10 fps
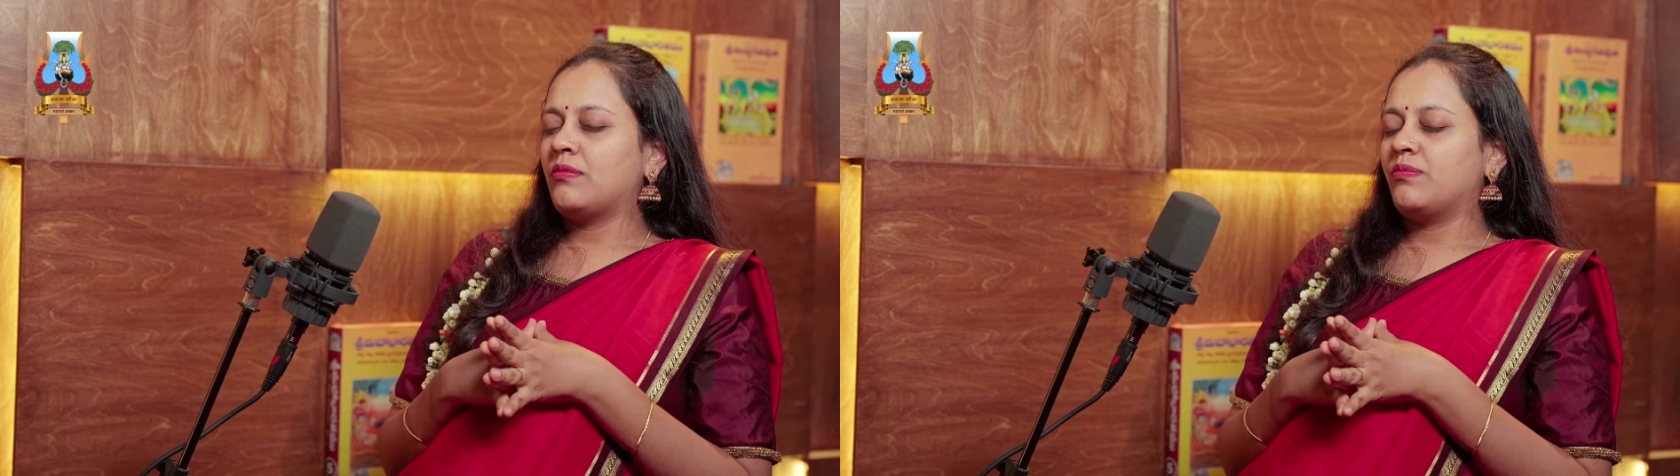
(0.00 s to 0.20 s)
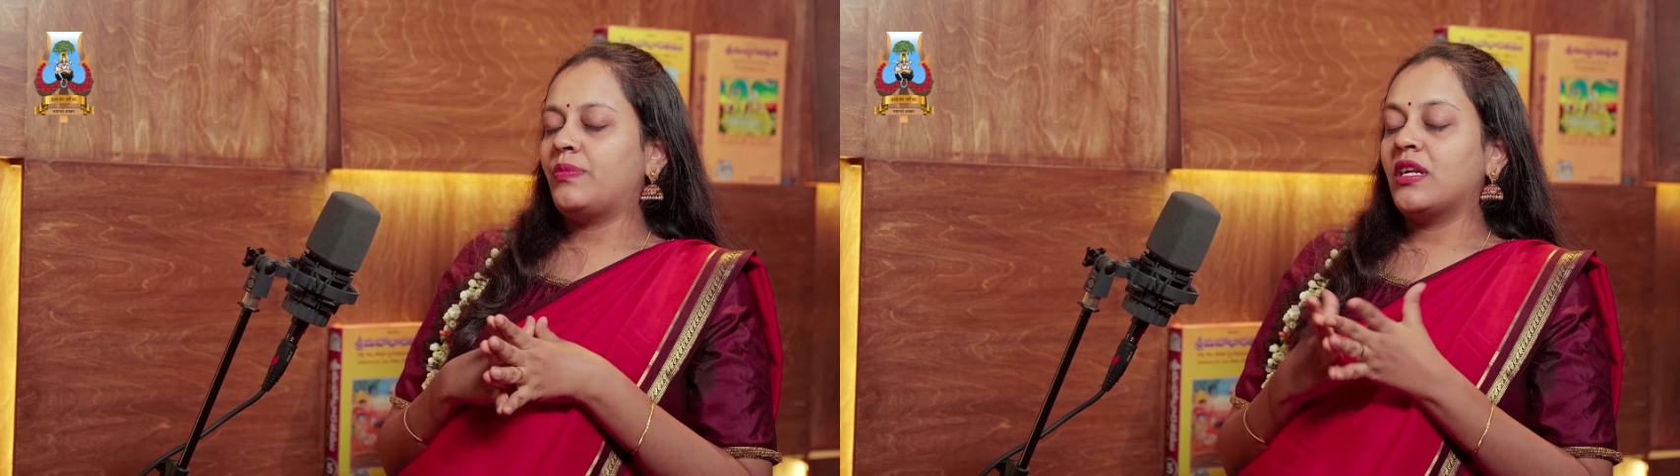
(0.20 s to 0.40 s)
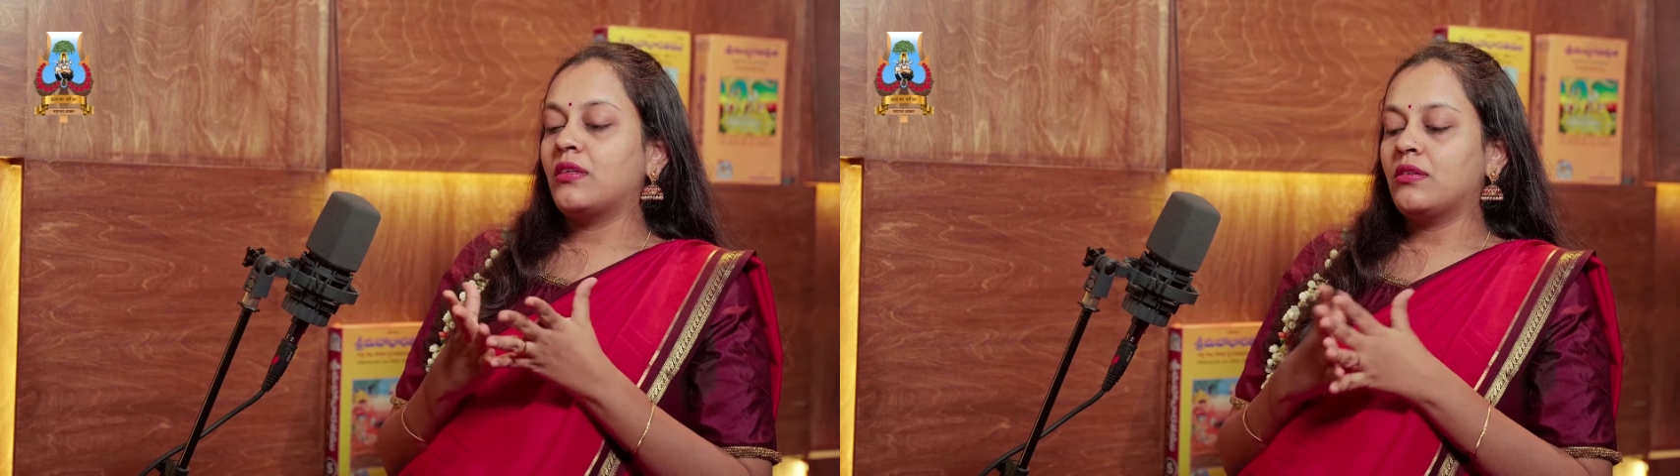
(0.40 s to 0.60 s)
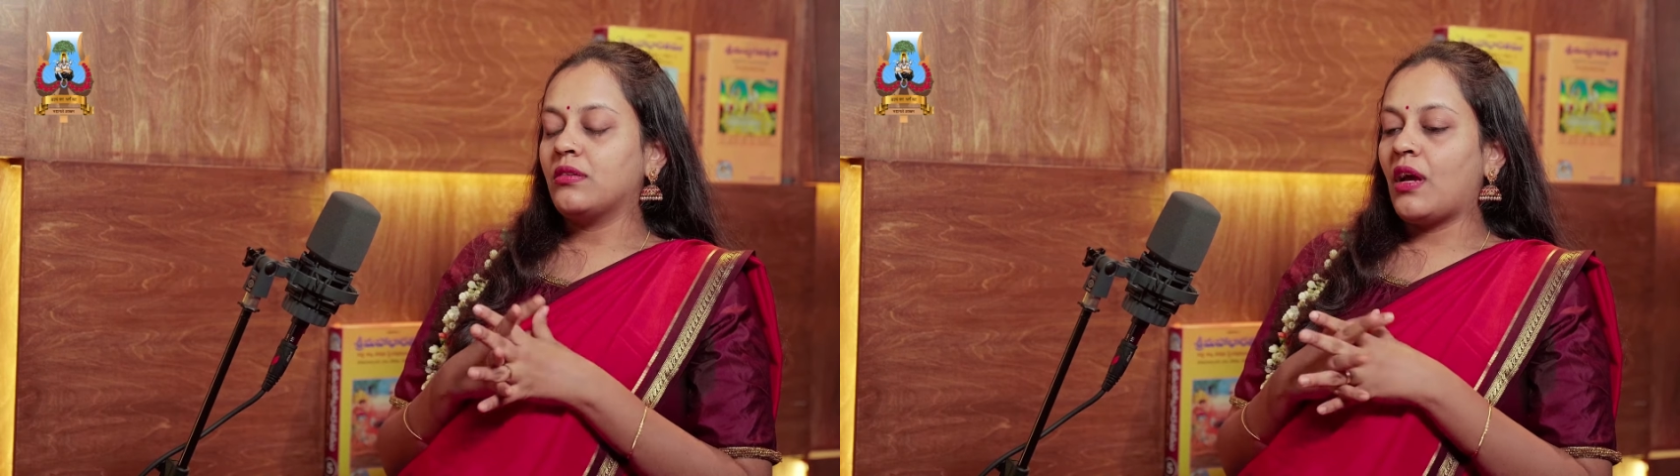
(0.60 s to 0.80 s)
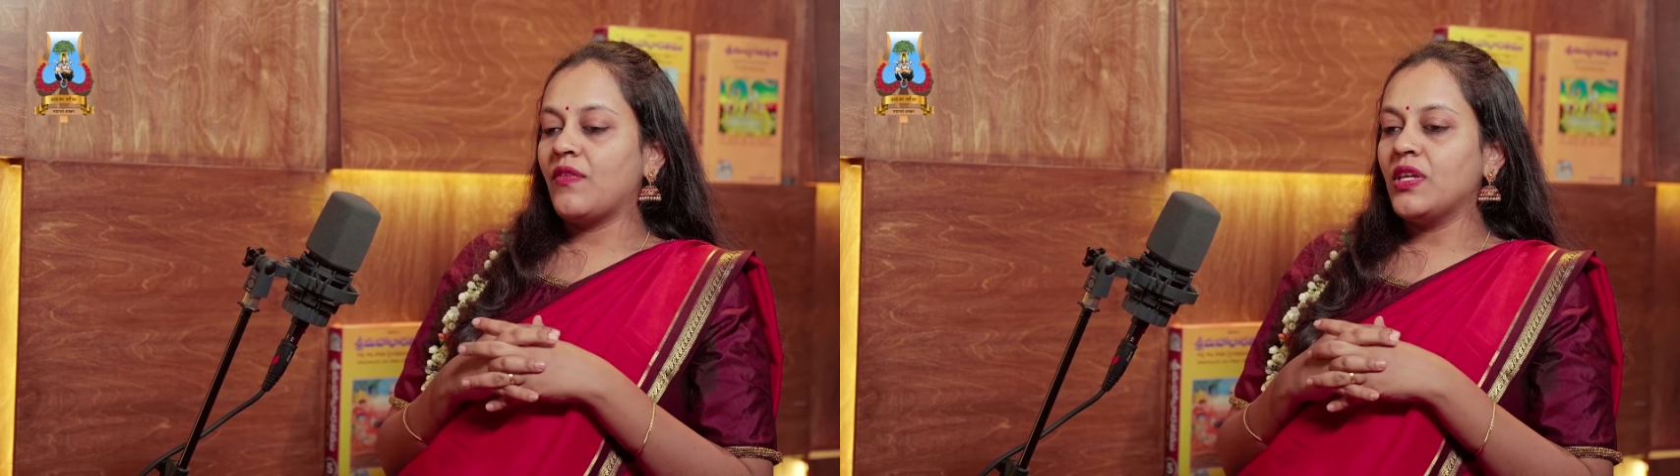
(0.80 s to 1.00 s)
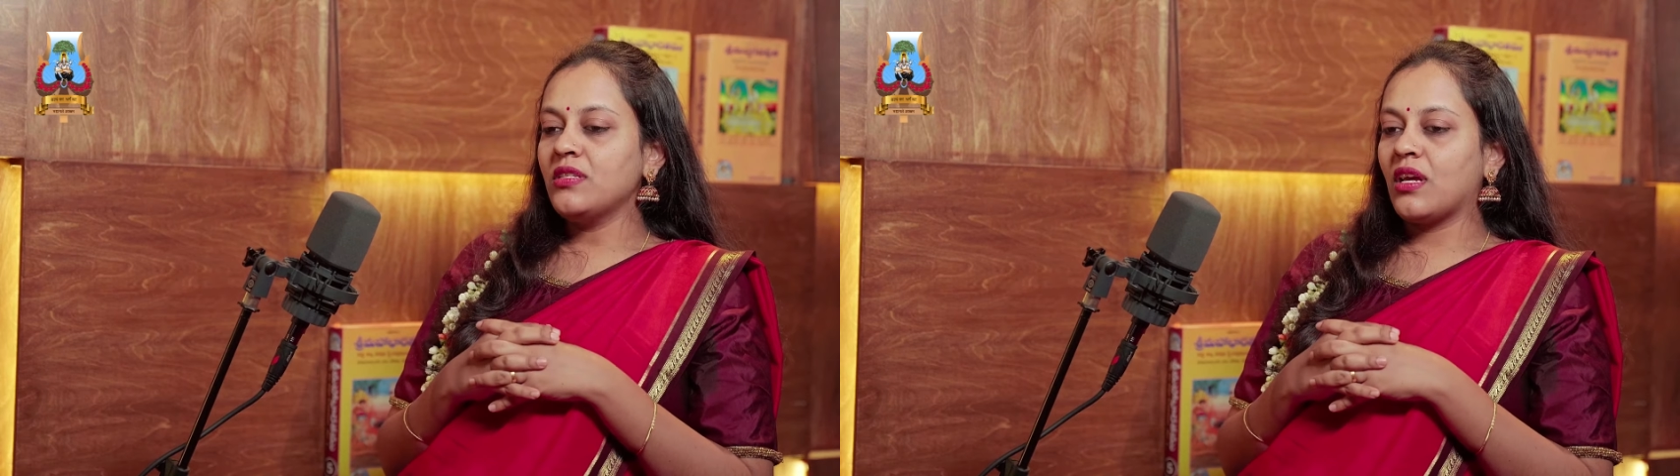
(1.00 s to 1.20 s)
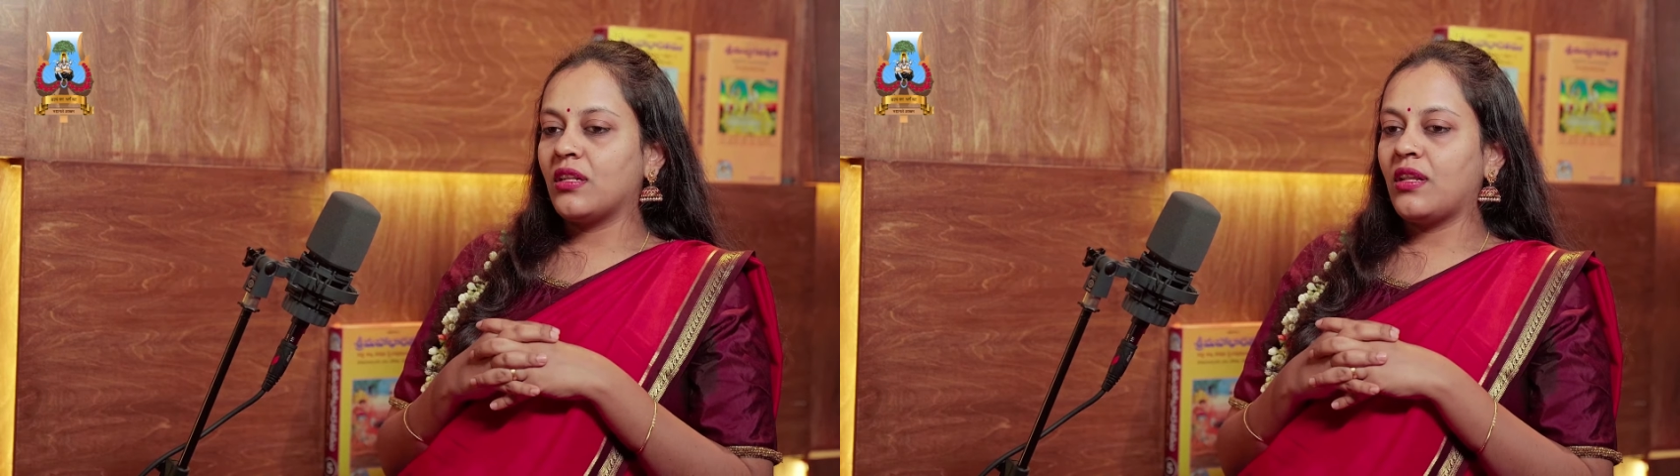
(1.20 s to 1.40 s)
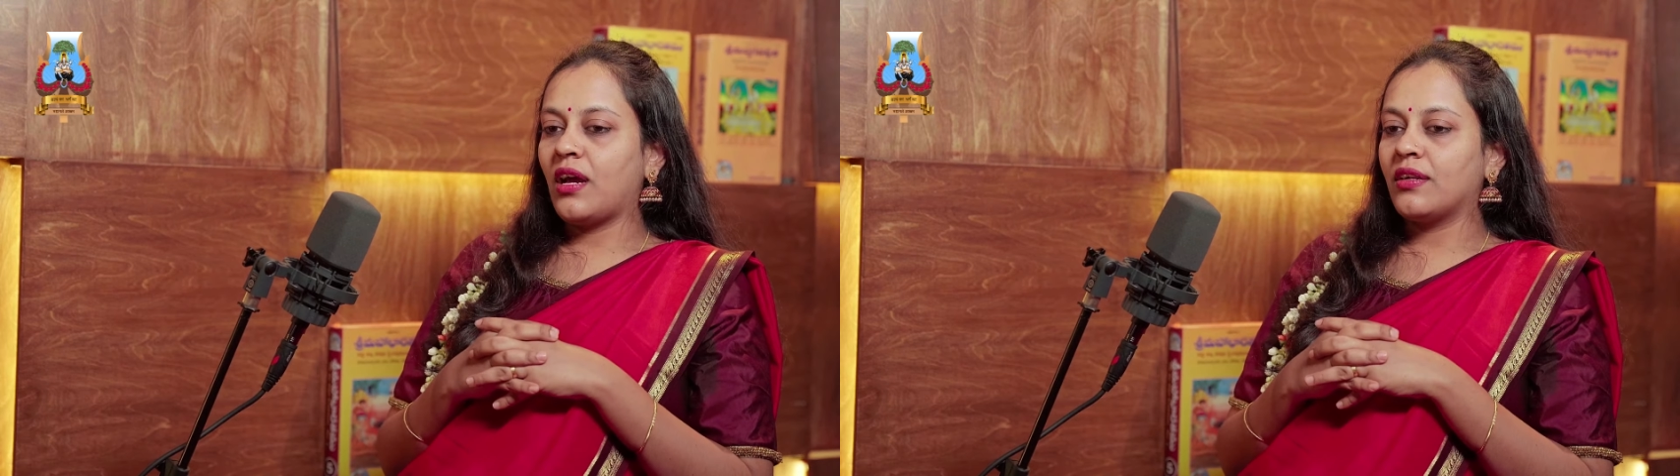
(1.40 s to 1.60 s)
But having
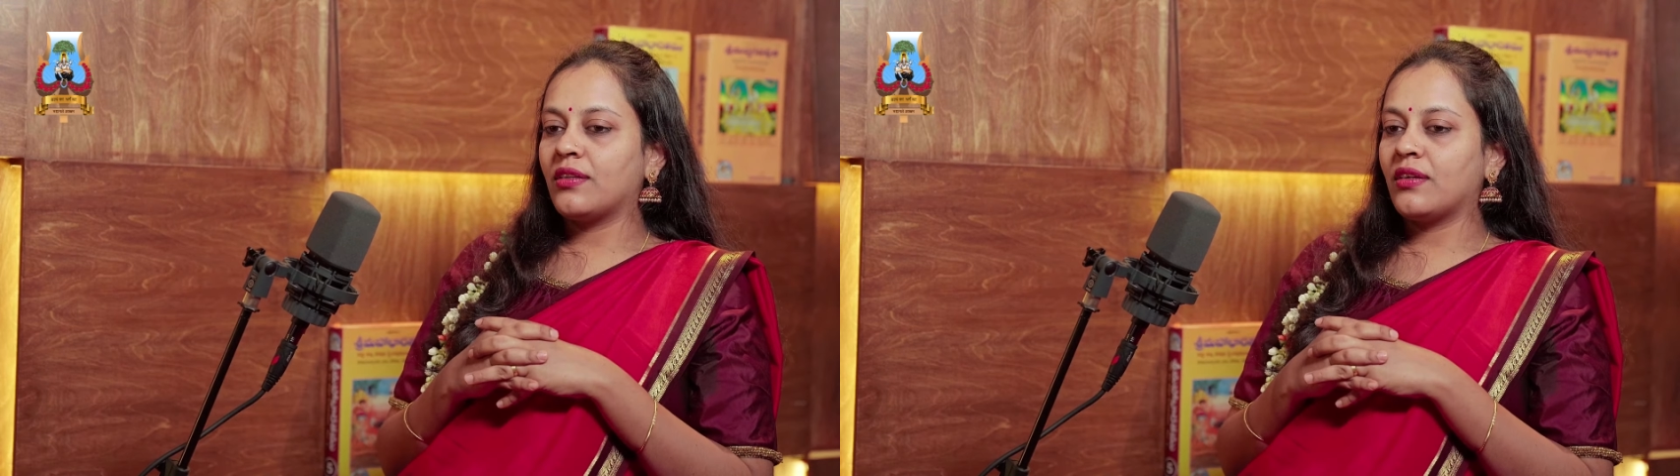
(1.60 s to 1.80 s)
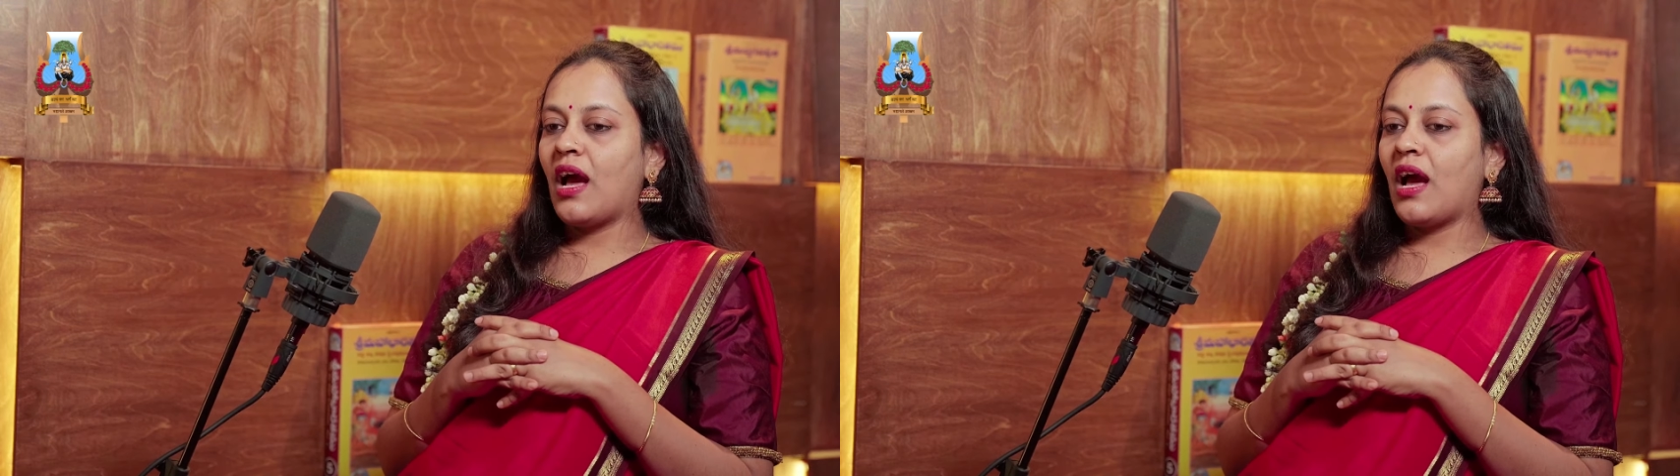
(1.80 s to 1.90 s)
said that,